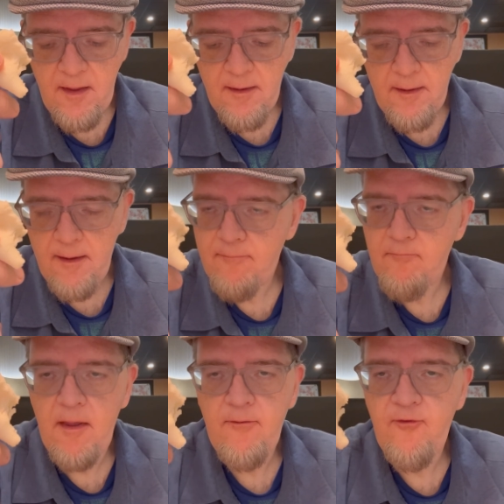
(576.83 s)

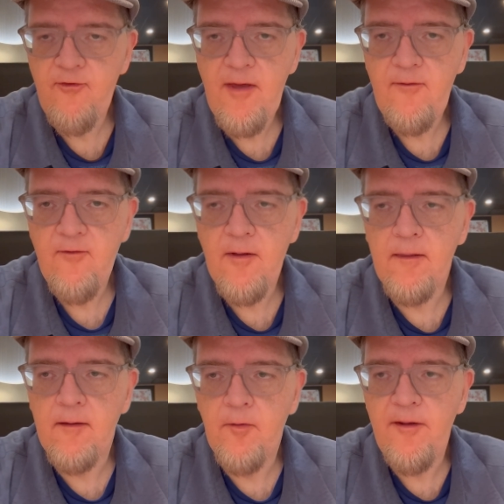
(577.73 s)
It just tastes a
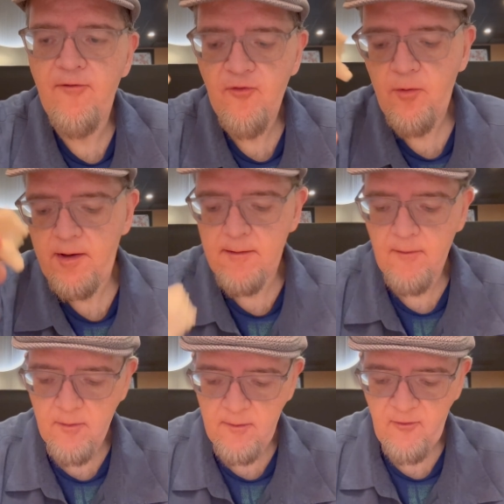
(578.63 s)
little bit sweetened
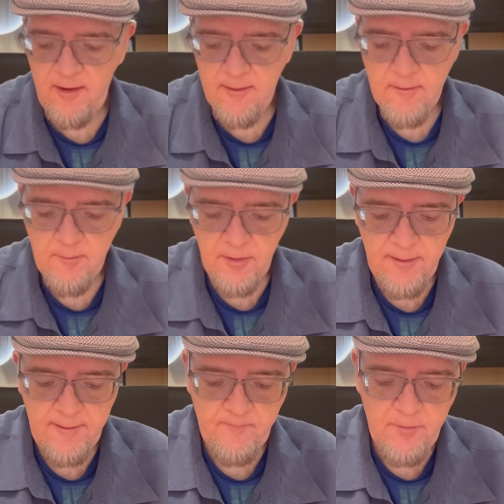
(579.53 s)
on a standard
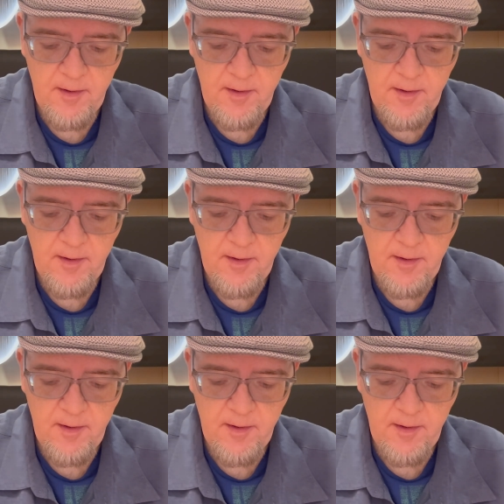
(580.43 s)
bun.